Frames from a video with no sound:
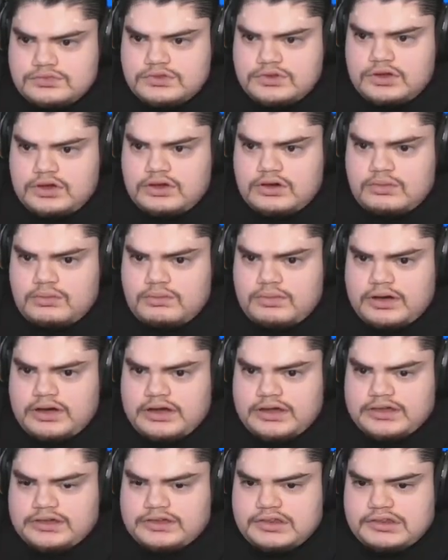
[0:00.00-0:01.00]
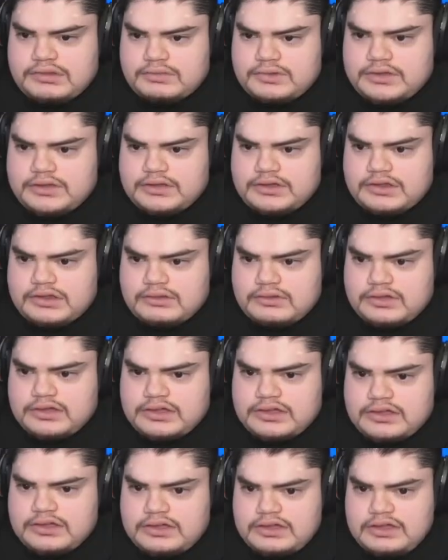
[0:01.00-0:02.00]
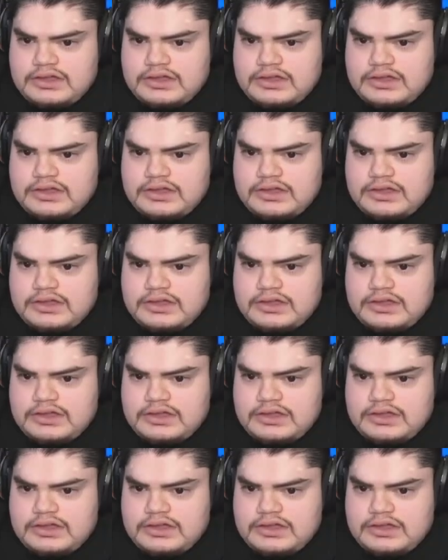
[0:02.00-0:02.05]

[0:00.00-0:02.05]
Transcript: Oh my, good swing, good swing.